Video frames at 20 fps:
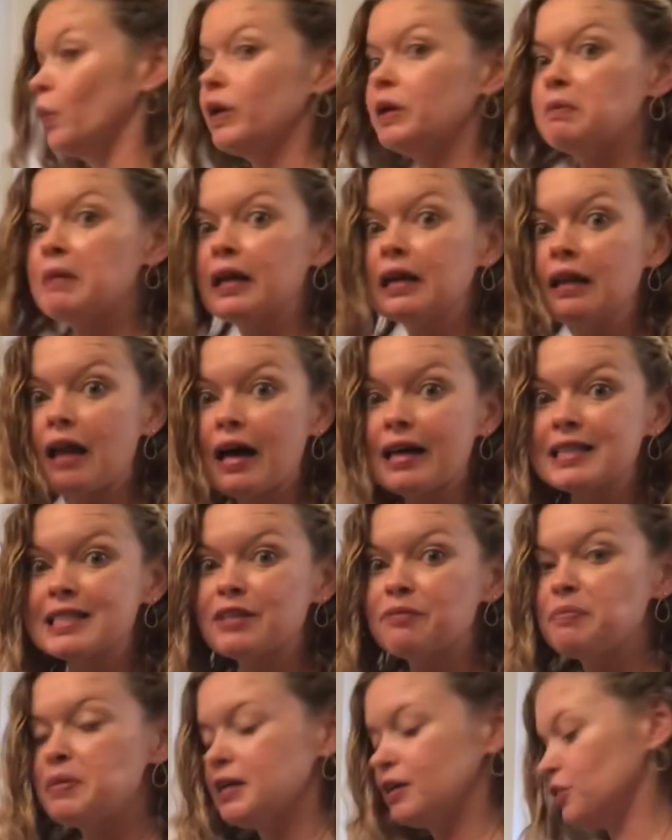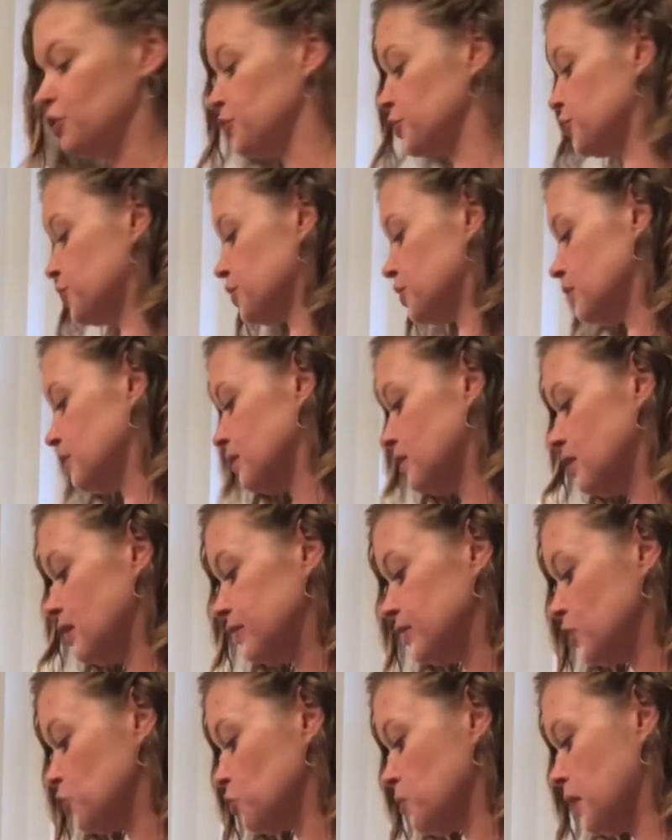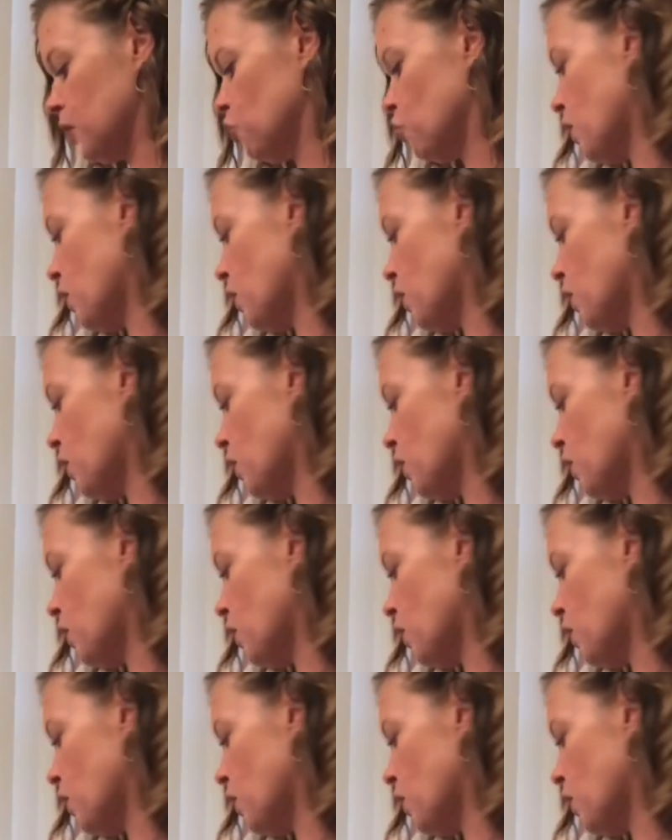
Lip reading: we can make lots of pickles. These will make